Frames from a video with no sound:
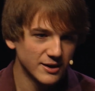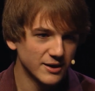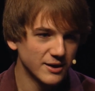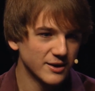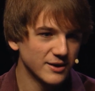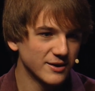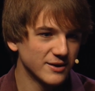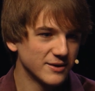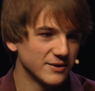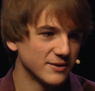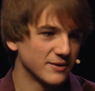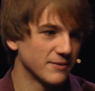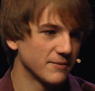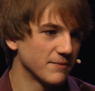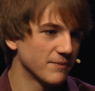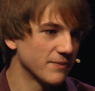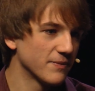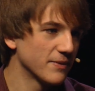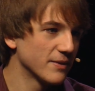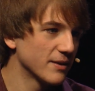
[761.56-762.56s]

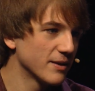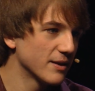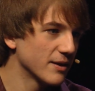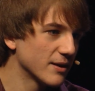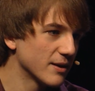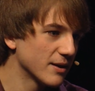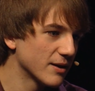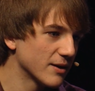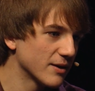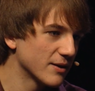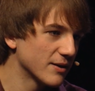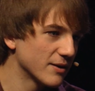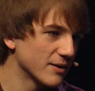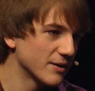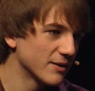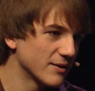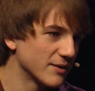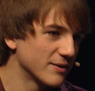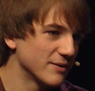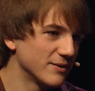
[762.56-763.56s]

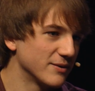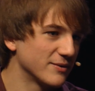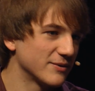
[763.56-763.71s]
Nobody speaks.